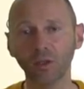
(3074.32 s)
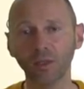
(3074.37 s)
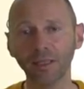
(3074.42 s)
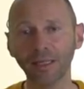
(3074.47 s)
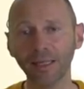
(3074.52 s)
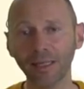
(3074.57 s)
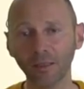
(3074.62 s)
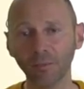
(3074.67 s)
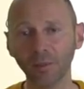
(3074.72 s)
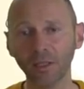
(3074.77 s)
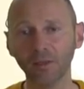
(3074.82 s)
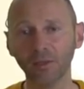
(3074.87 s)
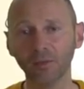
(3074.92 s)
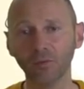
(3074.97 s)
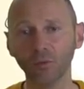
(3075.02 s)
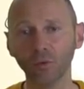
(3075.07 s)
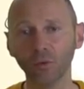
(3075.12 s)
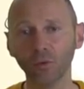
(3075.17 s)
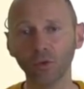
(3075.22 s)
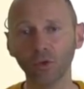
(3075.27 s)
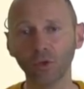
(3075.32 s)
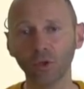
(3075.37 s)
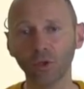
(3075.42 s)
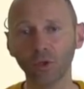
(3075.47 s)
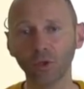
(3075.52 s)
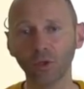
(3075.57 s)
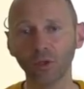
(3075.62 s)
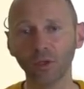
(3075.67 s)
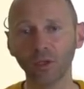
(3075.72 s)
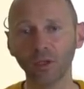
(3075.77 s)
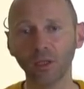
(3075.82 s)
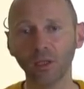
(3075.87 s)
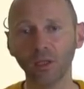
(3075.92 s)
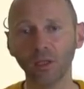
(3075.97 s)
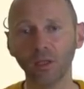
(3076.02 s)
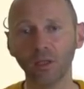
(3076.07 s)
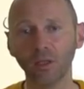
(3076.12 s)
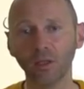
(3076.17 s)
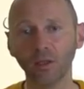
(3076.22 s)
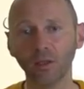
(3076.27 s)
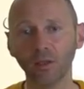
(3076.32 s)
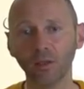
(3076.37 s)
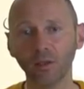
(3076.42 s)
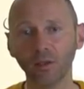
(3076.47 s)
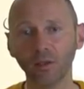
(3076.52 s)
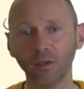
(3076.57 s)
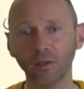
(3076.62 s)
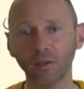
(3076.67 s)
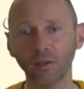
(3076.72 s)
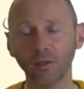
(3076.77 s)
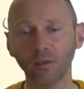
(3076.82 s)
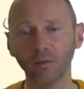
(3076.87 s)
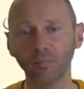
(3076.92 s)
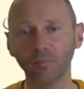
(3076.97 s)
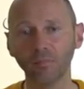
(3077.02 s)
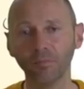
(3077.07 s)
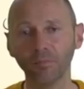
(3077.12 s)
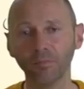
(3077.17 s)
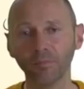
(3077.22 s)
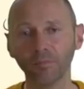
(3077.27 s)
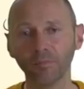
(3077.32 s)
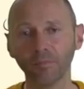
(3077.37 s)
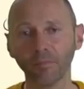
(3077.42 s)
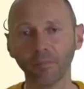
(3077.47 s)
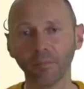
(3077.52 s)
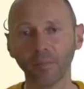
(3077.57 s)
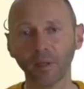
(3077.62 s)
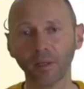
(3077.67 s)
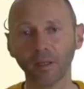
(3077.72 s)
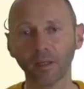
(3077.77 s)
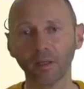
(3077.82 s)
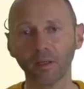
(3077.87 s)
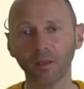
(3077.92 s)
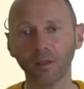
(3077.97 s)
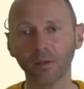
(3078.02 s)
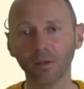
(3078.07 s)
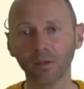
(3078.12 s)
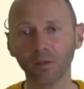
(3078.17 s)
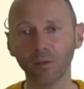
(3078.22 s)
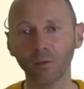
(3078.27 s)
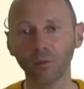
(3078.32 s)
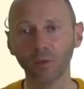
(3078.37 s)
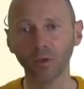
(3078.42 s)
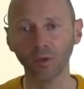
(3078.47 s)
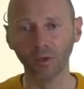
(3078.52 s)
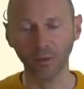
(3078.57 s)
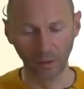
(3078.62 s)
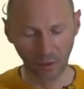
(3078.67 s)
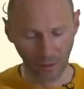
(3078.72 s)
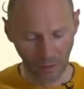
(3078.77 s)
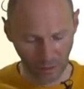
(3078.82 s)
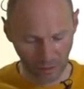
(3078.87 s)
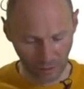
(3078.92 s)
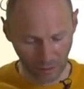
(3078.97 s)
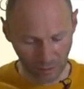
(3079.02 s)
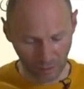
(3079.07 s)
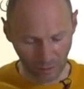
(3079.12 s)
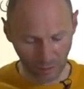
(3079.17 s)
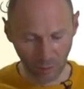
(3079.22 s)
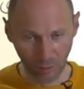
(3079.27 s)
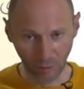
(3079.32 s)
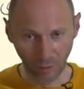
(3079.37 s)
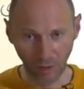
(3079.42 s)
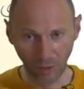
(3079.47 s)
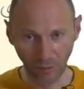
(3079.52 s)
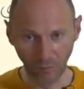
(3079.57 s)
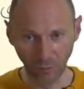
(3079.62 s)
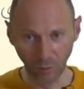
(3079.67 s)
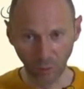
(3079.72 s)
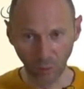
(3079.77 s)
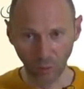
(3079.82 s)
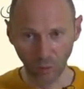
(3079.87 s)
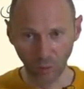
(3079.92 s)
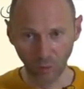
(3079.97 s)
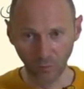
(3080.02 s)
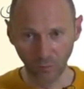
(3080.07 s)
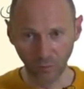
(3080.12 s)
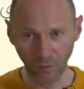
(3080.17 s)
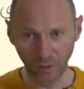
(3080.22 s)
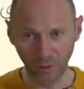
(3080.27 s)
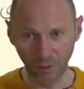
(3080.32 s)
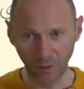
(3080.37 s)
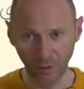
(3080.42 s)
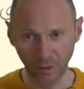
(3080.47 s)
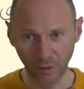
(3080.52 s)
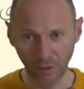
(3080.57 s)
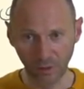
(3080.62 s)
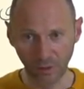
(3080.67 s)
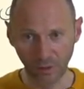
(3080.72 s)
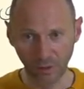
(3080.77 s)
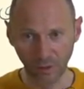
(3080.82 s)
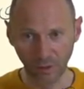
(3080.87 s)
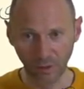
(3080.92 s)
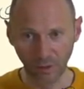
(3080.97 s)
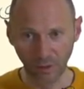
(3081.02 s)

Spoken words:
climate evolution, and so on. So after all, fossils